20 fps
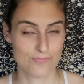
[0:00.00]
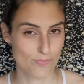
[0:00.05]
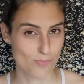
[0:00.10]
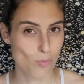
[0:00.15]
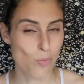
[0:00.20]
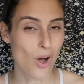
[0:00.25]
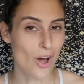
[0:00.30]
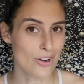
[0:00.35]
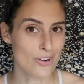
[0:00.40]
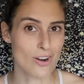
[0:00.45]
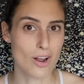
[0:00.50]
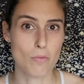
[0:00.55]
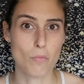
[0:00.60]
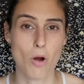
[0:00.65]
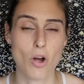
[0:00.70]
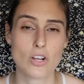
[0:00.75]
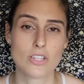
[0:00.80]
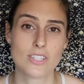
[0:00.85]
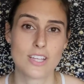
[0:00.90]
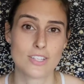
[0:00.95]
water on
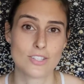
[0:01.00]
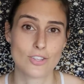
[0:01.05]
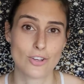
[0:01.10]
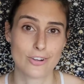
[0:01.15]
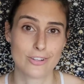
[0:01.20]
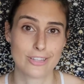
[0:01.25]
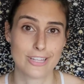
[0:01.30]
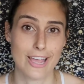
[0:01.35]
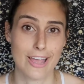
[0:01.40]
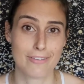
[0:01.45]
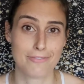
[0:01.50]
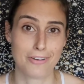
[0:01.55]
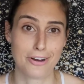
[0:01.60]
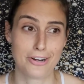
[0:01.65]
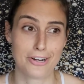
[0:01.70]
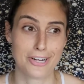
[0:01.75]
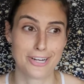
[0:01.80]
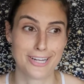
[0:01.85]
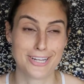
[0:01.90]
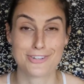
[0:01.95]
Mars is certainly a
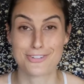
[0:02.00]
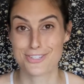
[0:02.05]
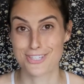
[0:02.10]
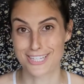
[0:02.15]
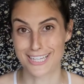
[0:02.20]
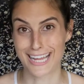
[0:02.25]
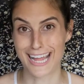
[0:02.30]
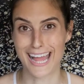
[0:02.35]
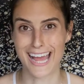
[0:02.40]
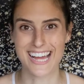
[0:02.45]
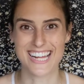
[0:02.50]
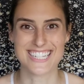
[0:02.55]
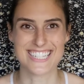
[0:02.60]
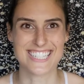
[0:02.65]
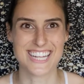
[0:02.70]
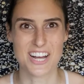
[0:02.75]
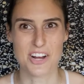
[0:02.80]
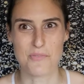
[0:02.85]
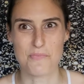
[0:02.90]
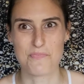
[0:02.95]
very interesting
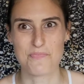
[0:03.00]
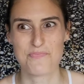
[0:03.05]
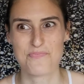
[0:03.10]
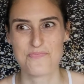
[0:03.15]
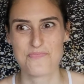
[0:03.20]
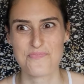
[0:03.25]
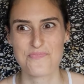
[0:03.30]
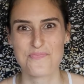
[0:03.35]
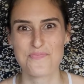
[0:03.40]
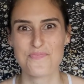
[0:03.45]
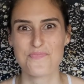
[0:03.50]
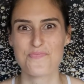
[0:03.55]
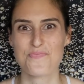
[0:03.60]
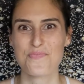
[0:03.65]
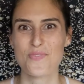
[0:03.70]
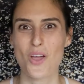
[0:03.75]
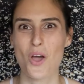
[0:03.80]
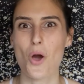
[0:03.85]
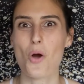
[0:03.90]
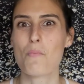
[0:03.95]
and
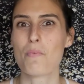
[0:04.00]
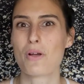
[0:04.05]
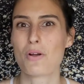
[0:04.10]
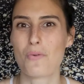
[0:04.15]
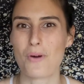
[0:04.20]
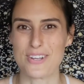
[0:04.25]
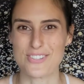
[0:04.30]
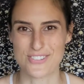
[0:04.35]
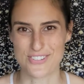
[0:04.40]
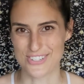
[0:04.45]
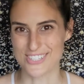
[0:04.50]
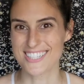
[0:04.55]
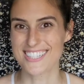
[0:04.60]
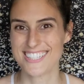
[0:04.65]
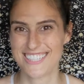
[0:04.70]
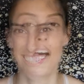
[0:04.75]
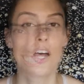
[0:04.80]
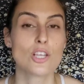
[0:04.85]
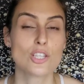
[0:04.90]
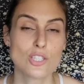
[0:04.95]
open question.
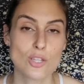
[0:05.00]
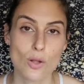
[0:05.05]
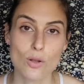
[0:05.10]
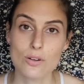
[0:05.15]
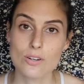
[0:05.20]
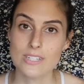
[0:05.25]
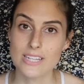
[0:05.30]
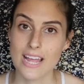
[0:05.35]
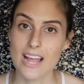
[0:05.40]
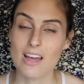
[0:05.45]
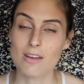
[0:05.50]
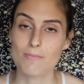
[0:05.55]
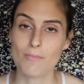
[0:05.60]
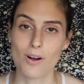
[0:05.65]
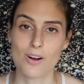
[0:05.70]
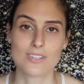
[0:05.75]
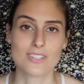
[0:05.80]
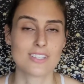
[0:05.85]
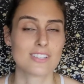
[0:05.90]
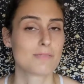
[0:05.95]
A solar day on
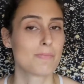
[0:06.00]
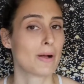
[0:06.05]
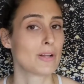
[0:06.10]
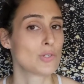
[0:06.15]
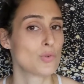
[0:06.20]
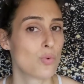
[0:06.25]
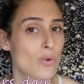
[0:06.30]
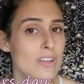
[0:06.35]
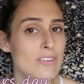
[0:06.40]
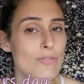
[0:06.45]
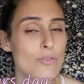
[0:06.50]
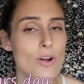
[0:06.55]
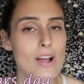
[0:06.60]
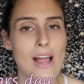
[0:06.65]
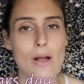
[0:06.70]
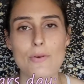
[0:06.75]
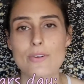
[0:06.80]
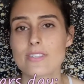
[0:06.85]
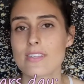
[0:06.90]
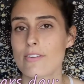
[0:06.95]
Mars is about 24
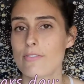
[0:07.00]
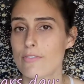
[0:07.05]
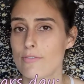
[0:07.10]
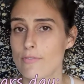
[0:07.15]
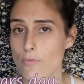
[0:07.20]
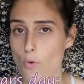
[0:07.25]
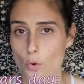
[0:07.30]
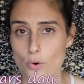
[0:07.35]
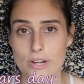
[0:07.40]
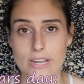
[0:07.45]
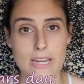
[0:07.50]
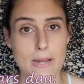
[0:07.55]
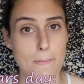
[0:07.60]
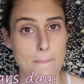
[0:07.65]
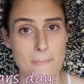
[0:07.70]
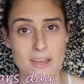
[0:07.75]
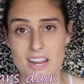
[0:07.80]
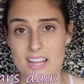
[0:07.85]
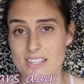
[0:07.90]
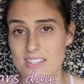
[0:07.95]
hours and 40
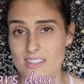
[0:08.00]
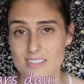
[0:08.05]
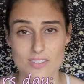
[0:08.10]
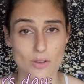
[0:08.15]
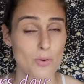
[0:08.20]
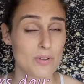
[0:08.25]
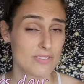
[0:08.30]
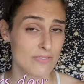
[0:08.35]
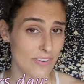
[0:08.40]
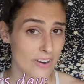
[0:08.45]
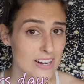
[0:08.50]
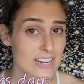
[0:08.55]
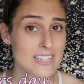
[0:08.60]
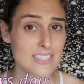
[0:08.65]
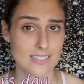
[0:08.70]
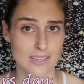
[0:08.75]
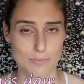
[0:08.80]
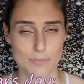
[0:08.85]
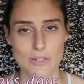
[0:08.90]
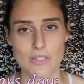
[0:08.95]
minutes, so it's very
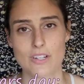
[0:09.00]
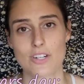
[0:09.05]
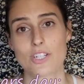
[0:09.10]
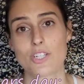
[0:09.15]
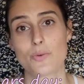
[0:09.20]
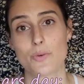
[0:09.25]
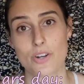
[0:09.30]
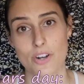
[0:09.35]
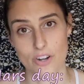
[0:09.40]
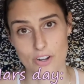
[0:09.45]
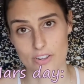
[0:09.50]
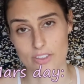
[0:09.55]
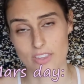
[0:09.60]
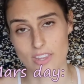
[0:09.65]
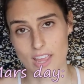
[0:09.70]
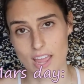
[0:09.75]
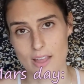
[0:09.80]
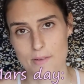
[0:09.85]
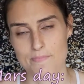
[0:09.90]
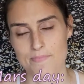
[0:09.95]
similar to an Earth
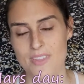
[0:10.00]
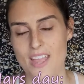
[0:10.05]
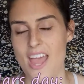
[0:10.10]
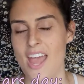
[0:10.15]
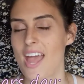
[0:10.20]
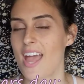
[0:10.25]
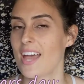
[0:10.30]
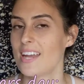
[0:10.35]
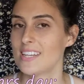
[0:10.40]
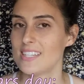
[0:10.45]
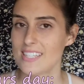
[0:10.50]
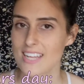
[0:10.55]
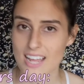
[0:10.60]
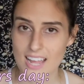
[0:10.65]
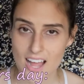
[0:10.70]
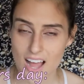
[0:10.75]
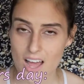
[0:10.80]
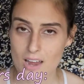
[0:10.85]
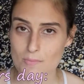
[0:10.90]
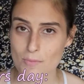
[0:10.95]
day. And a day
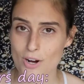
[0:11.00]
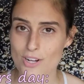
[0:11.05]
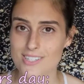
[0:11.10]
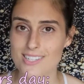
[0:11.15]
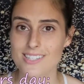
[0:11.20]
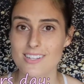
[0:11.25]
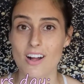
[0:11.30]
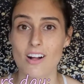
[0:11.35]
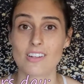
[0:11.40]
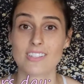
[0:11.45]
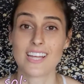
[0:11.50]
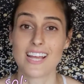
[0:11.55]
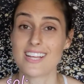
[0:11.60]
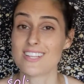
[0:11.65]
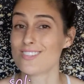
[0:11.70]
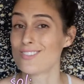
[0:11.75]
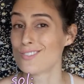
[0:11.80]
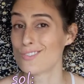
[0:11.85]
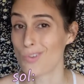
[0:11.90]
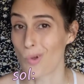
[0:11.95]
on Mars is called a
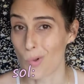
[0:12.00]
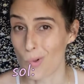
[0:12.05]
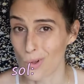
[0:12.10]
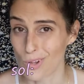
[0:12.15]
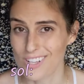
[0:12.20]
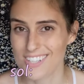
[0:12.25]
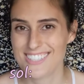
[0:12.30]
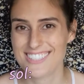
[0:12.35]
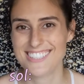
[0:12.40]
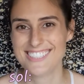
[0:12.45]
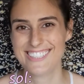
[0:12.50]
sol.